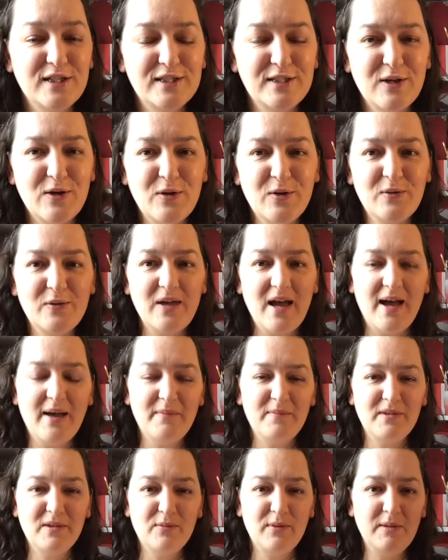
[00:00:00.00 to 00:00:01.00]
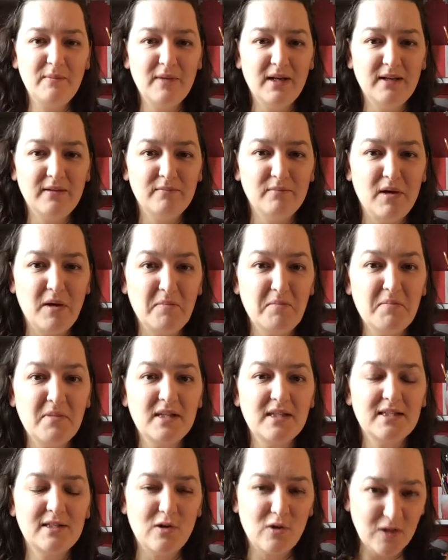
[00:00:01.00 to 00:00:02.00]
So the Woollinn Mum
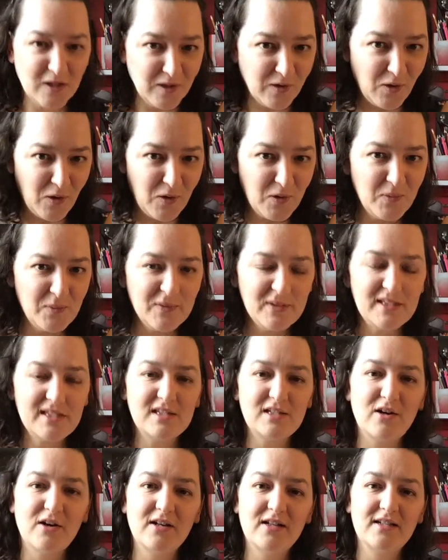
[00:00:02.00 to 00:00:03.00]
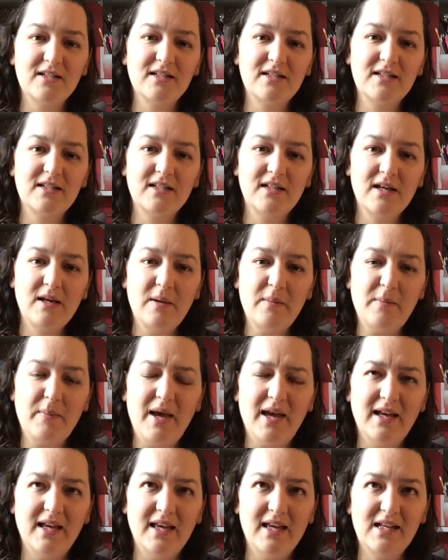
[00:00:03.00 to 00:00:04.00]
Sock Along was started
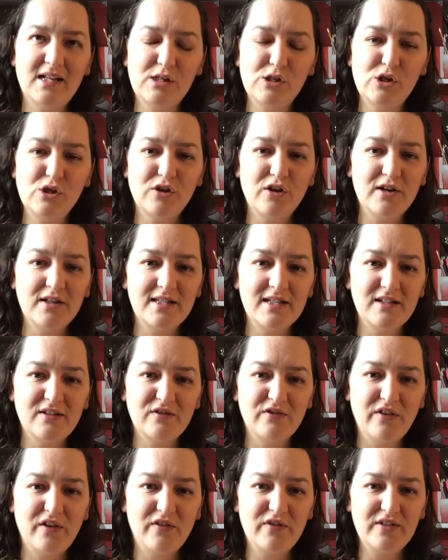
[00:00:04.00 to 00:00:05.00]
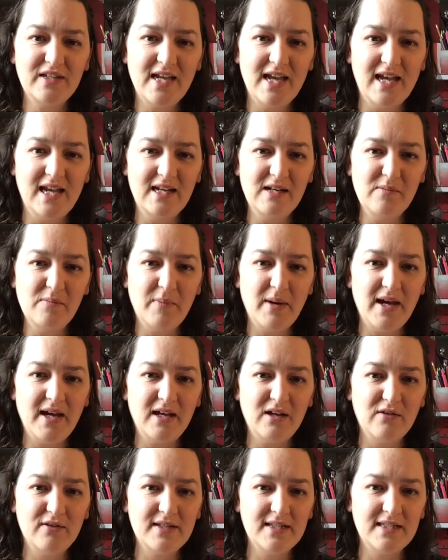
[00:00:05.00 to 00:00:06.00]
back in 2015
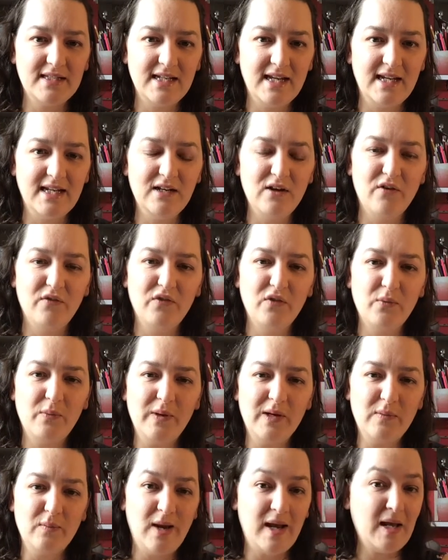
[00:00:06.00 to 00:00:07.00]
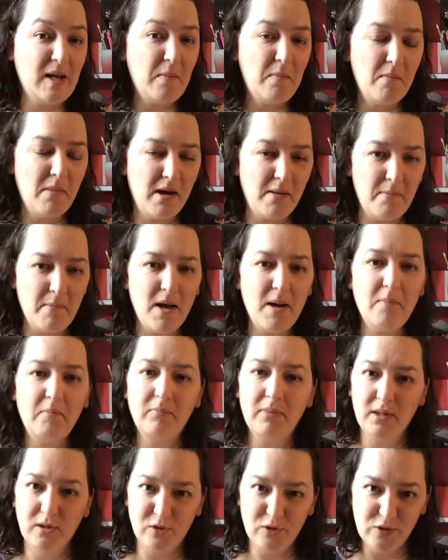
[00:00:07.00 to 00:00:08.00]
by Christine of the Woollinn Mum
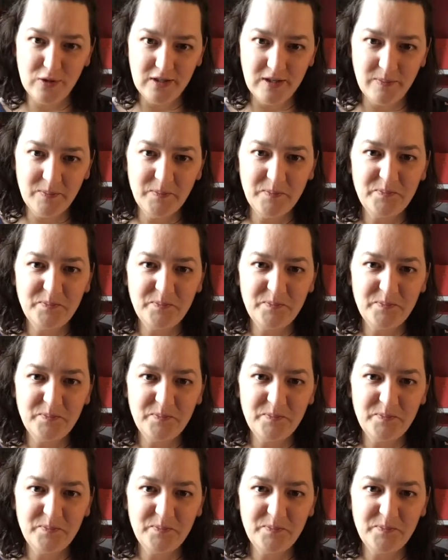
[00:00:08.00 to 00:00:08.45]
blog,